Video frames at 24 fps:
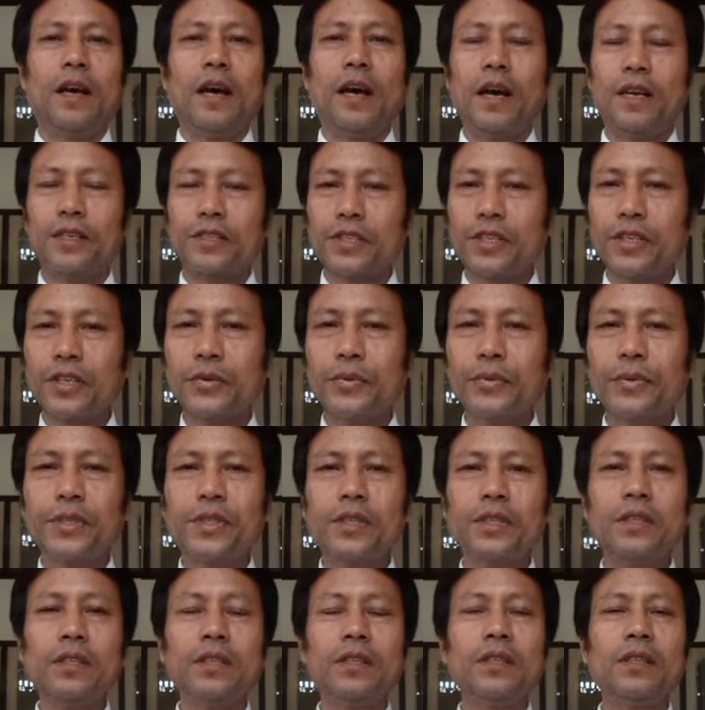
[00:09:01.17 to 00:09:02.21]
Asking
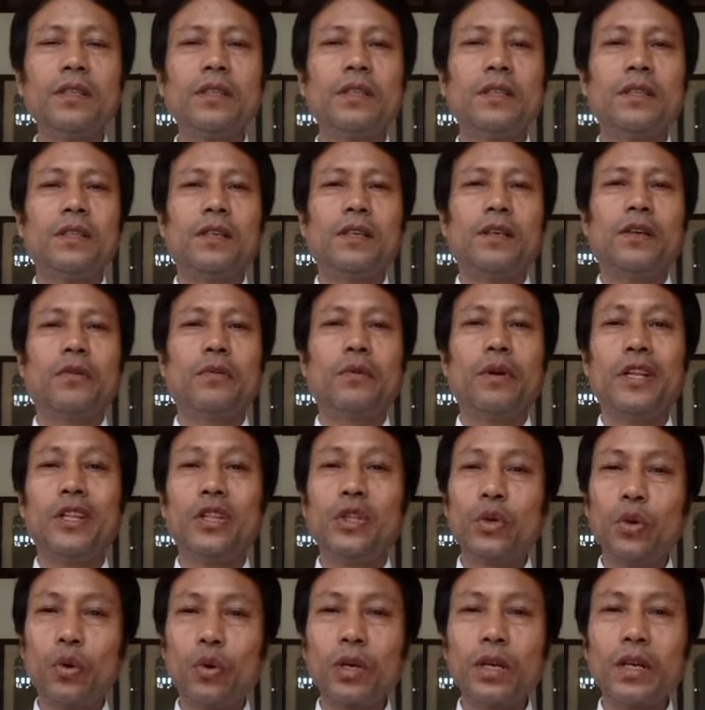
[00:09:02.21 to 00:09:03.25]
question will
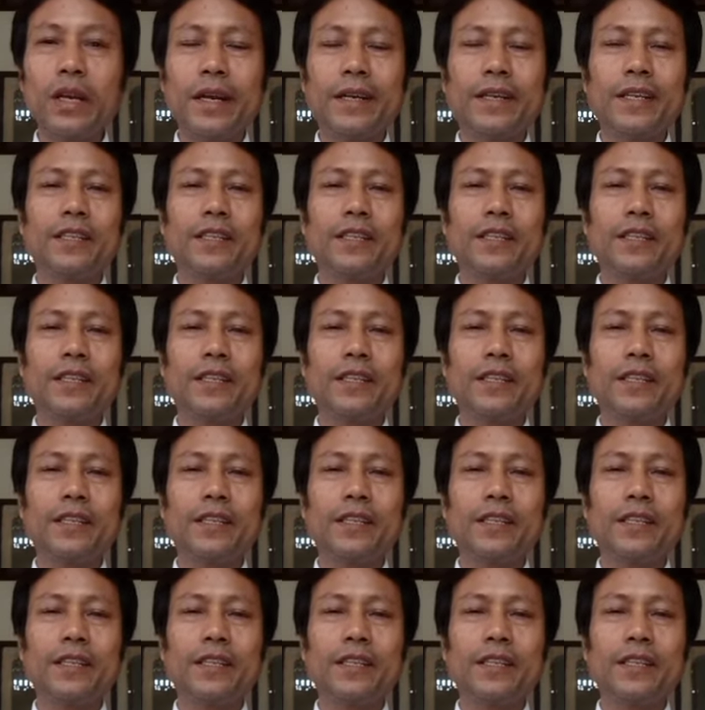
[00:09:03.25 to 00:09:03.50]
draw the